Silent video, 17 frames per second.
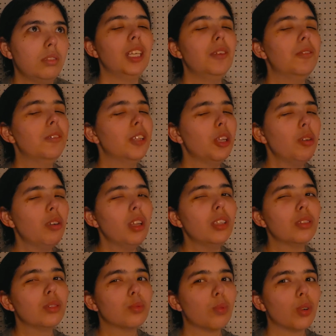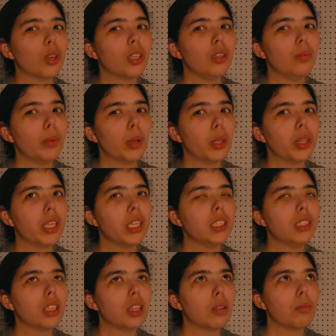If locals warn you about
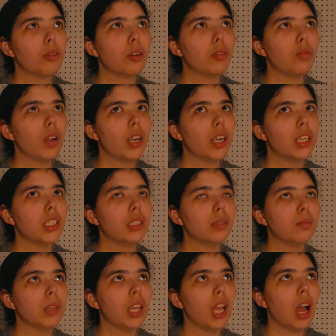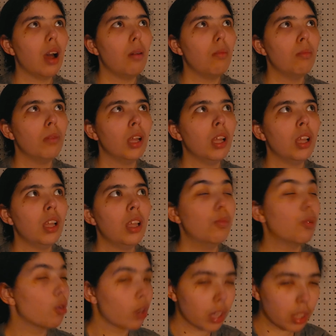things to the point where it's become
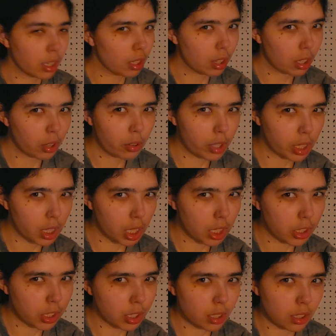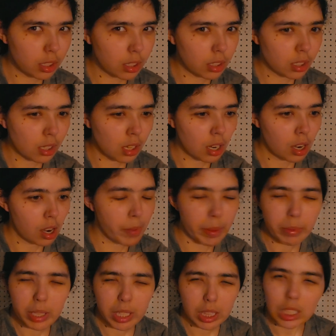more than local legend,
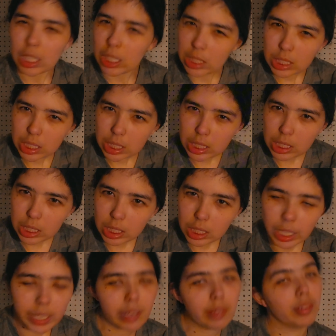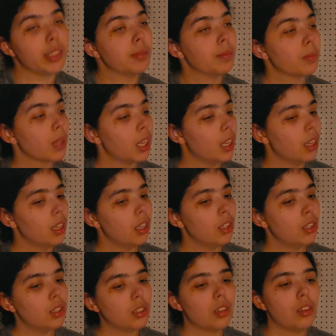maybe listen? Anyways,
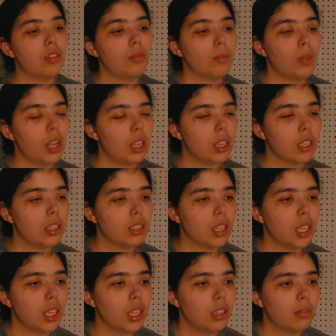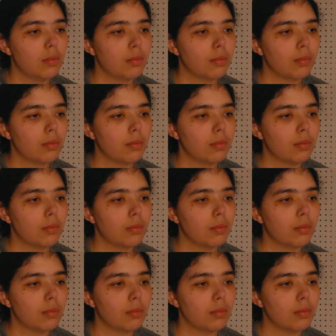so Malka's like,